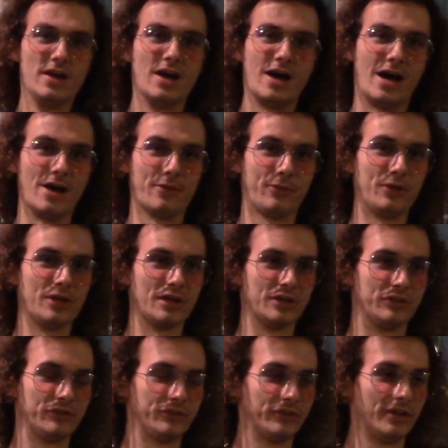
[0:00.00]
I think
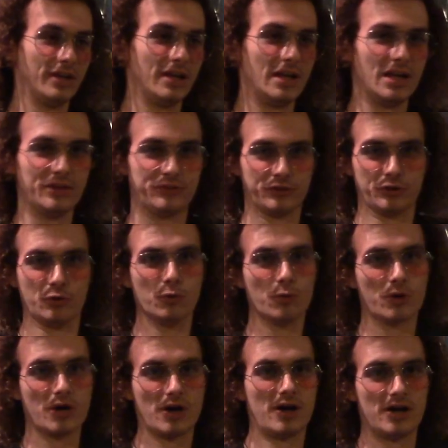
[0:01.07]
it's a cool
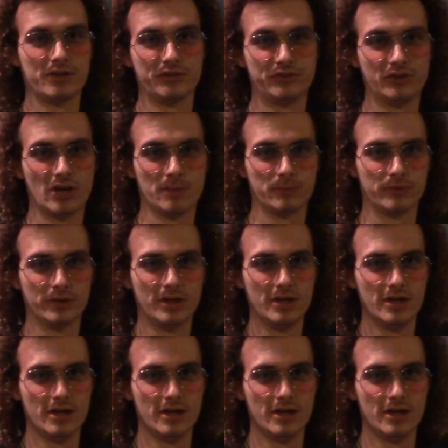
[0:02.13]
concept,